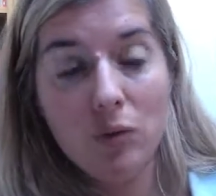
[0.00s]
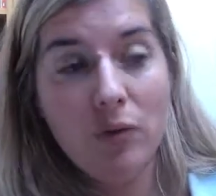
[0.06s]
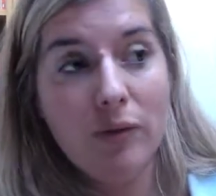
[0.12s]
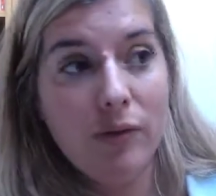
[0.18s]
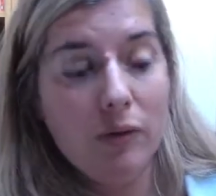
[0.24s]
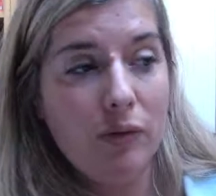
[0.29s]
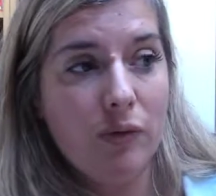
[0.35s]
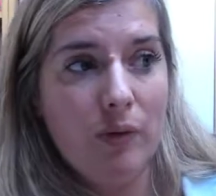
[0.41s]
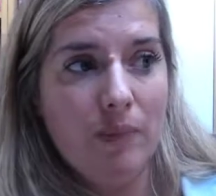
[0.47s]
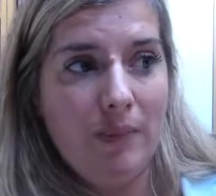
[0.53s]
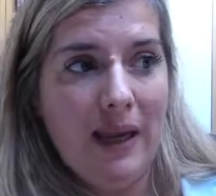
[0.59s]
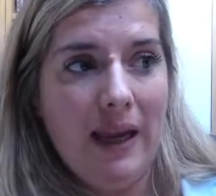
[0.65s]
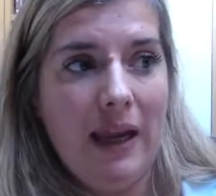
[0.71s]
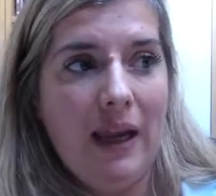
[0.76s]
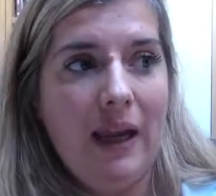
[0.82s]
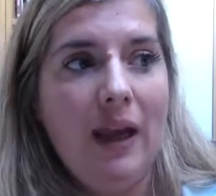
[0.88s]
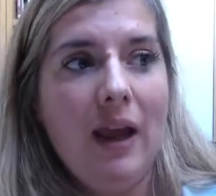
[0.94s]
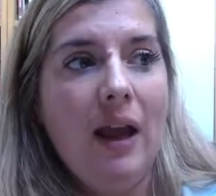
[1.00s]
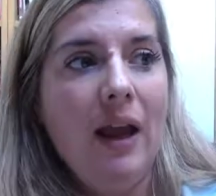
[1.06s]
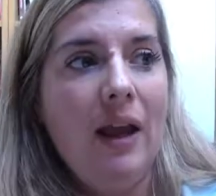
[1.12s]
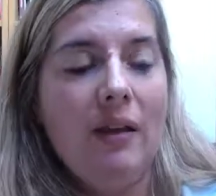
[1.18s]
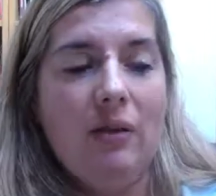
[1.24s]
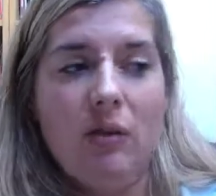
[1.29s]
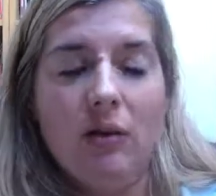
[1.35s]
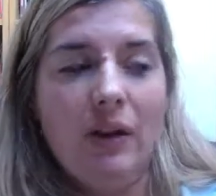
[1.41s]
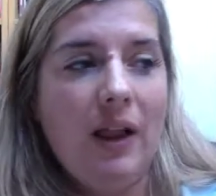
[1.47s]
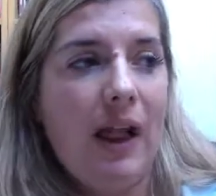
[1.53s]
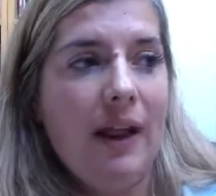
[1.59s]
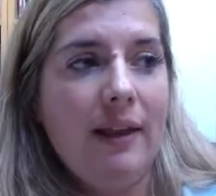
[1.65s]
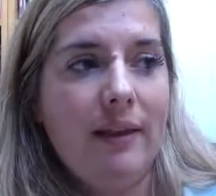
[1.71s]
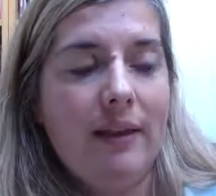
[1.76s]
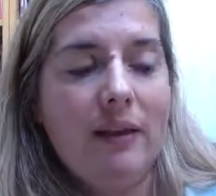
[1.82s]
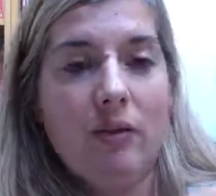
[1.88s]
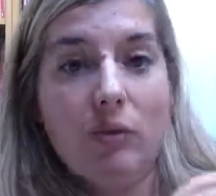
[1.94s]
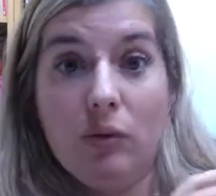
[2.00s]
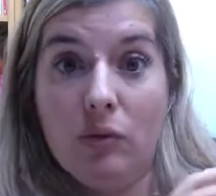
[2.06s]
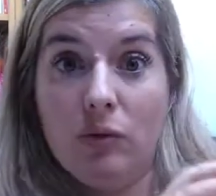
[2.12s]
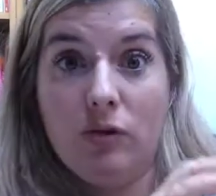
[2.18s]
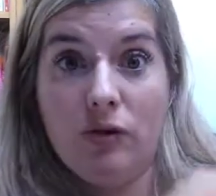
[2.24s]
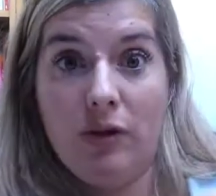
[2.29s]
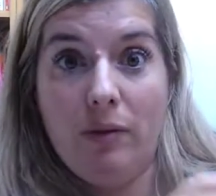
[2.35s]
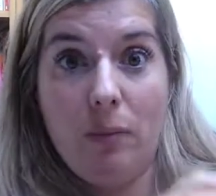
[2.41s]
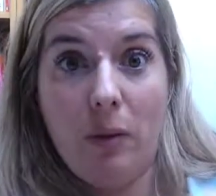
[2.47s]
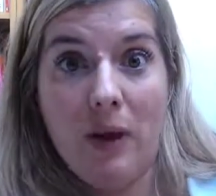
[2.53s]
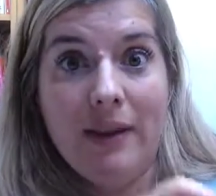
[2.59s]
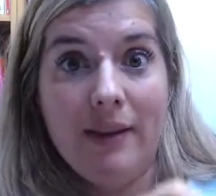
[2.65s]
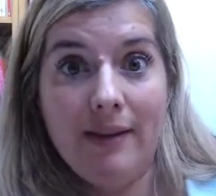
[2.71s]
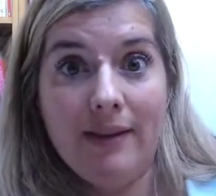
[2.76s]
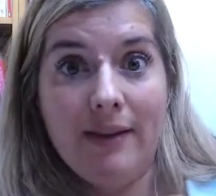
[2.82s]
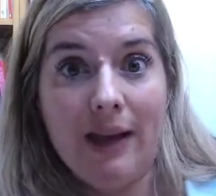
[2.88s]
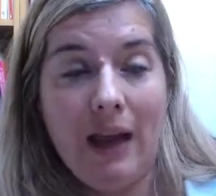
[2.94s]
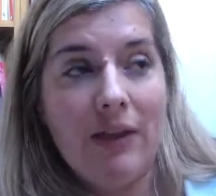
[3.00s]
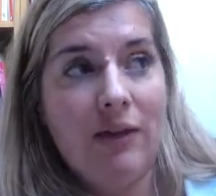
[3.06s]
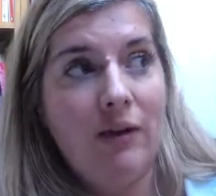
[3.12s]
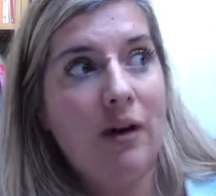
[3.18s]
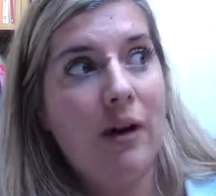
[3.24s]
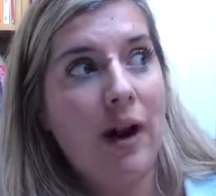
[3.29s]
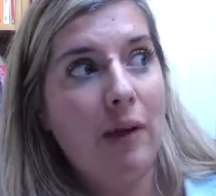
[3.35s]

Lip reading: So for me, so just putting this together,